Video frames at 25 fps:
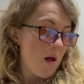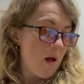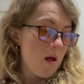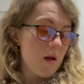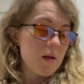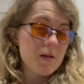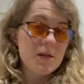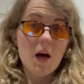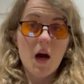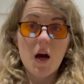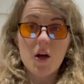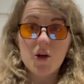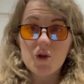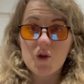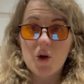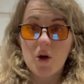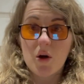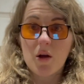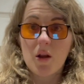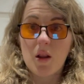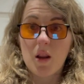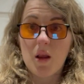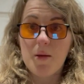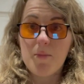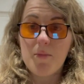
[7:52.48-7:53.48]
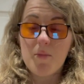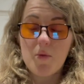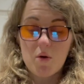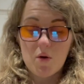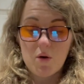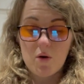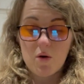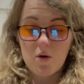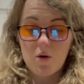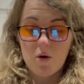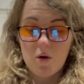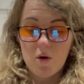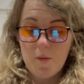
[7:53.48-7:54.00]
dark chocolate,
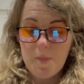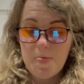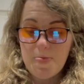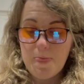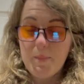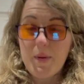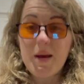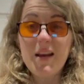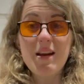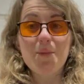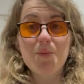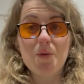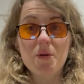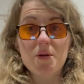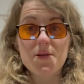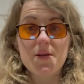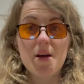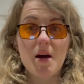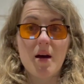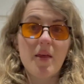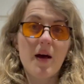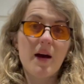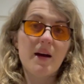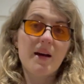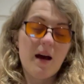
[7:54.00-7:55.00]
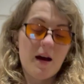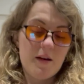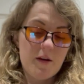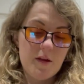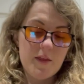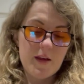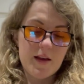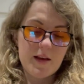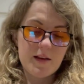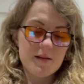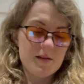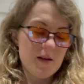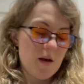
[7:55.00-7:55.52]
more peanut butter, that kind of
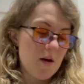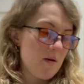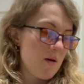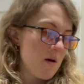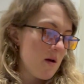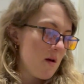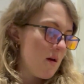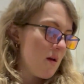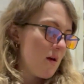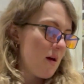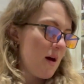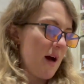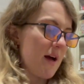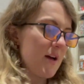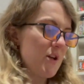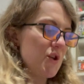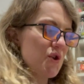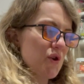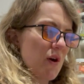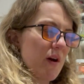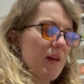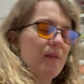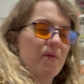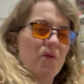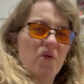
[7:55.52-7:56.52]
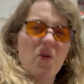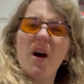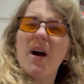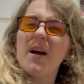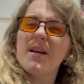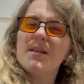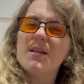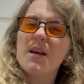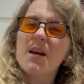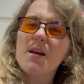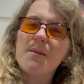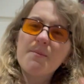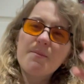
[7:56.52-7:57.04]
thing. So I enjoy the
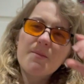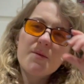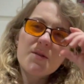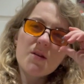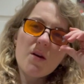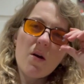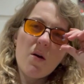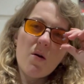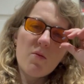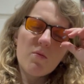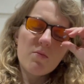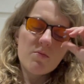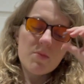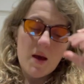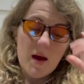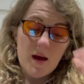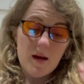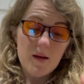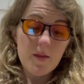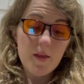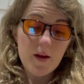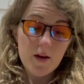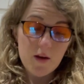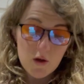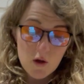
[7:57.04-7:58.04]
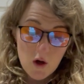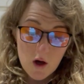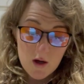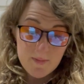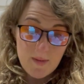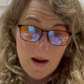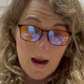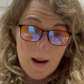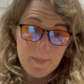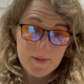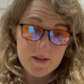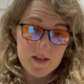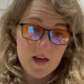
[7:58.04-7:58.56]
variety. So yeah, thank God my
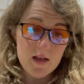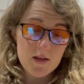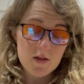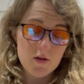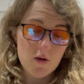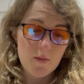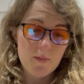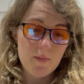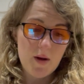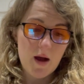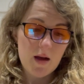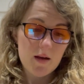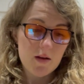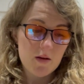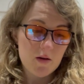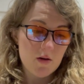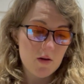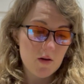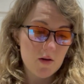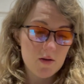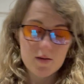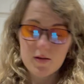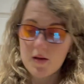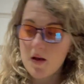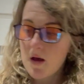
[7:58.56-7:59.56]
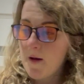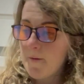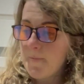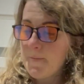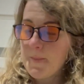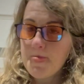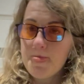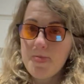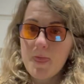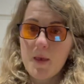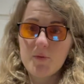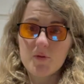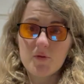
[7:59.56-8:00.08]
appetite's come back, because it
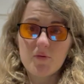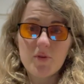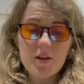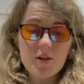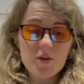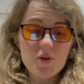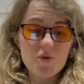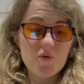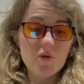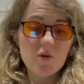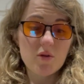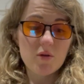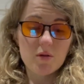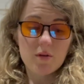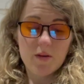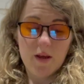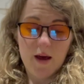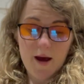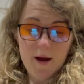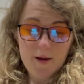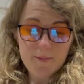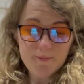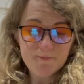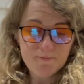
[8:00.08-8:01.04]
was a real struggle there.